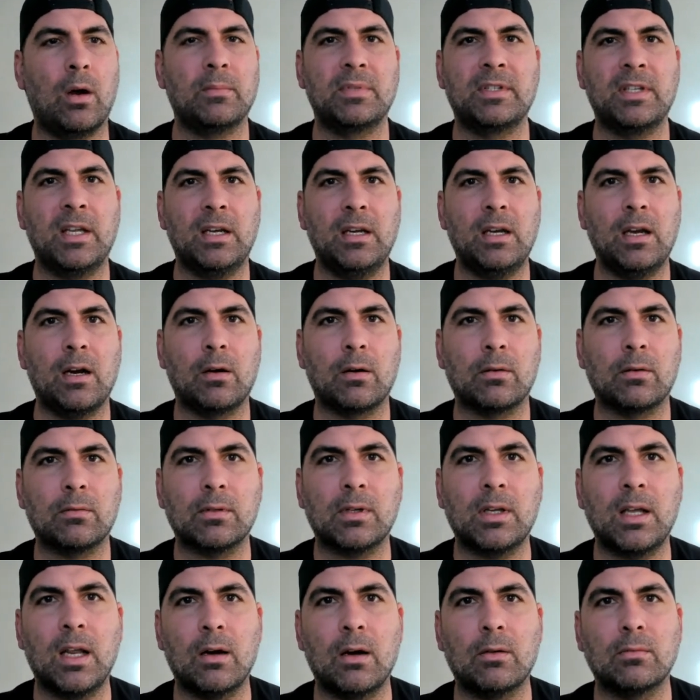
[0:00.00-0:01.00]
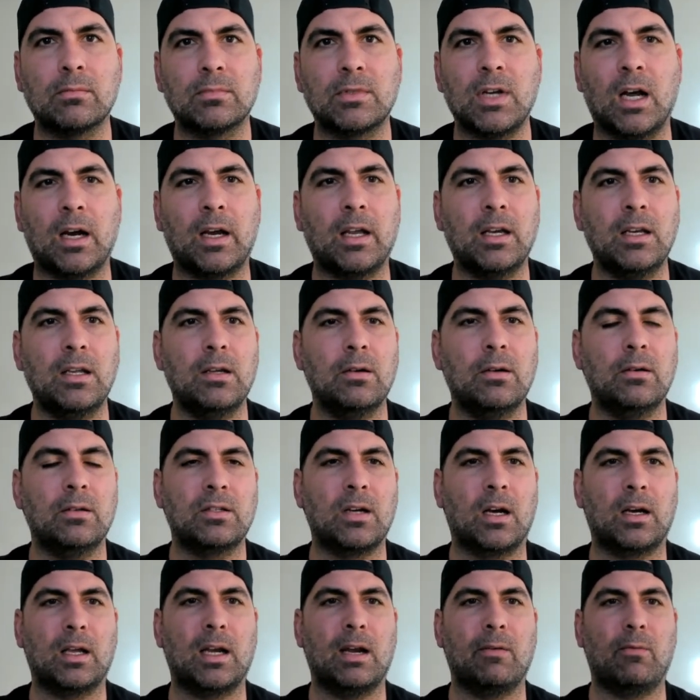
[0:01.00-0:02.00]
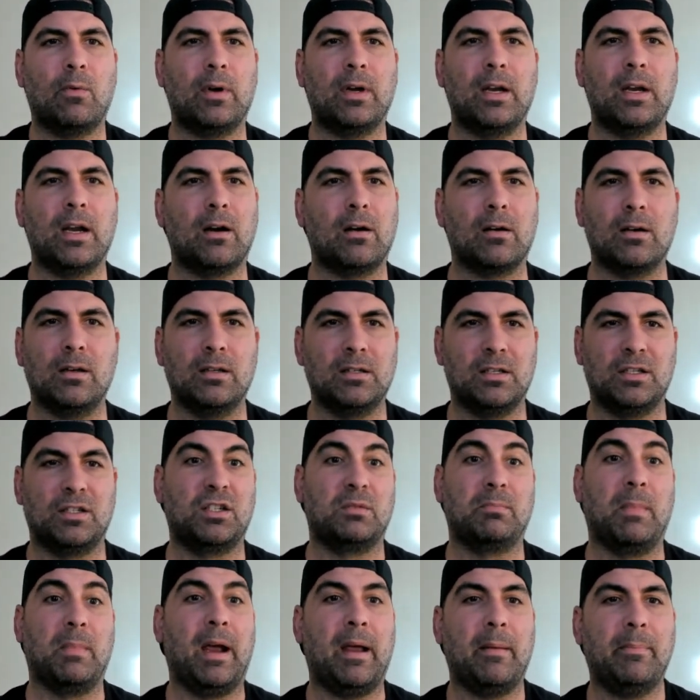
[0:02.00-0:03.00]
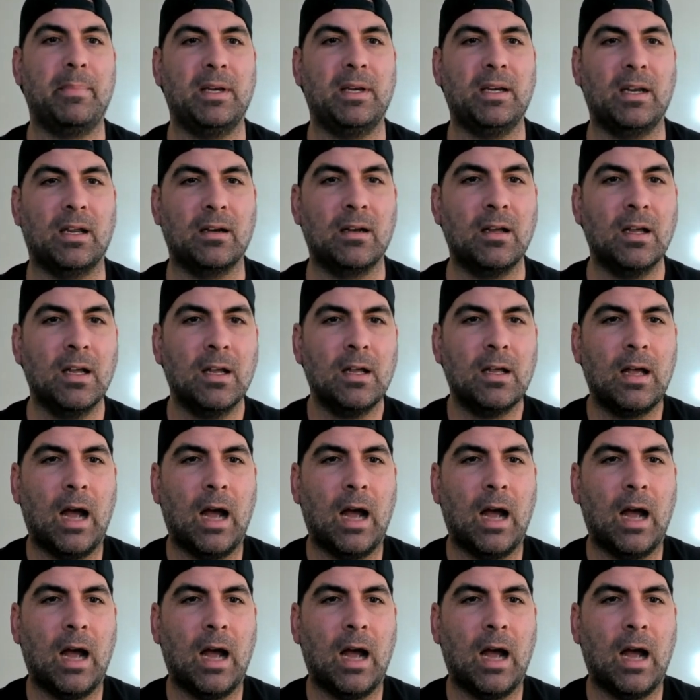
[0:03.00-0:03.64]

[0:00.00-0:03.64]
I'm sitting here, talking to everyone here. This is my opinion.